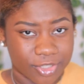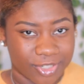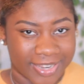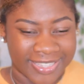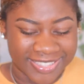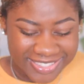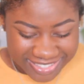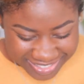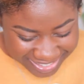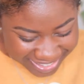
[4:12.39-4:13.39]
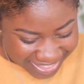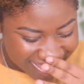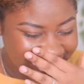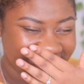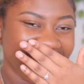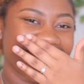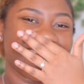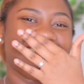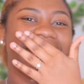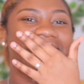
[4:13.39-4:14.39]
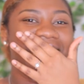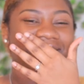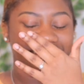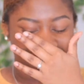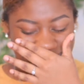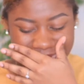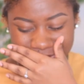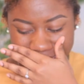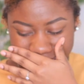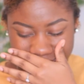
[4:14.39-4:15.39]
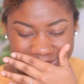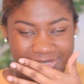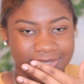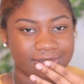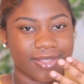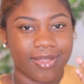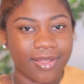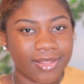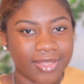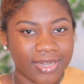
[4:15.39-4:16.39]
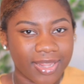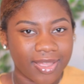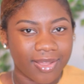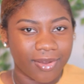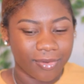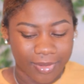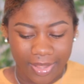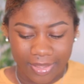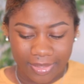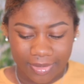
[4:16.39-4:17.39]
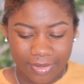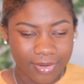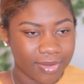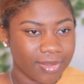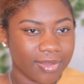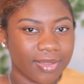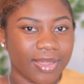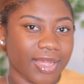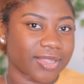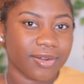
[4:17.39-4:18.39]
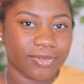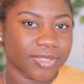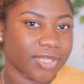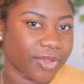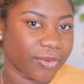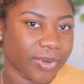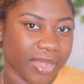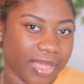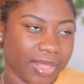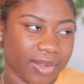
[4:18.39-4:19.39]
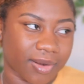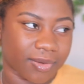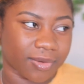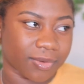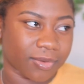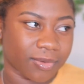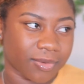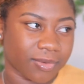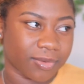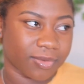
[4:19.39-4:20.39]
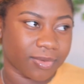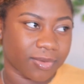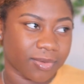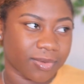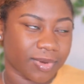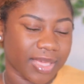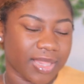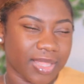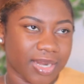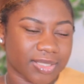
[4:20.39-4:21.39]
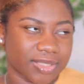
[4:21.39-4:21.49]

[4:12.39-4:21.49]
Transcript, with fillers: dress. Y'all, this sweater dress is ugly now. Like, I thought it was cute when I had it on. And then I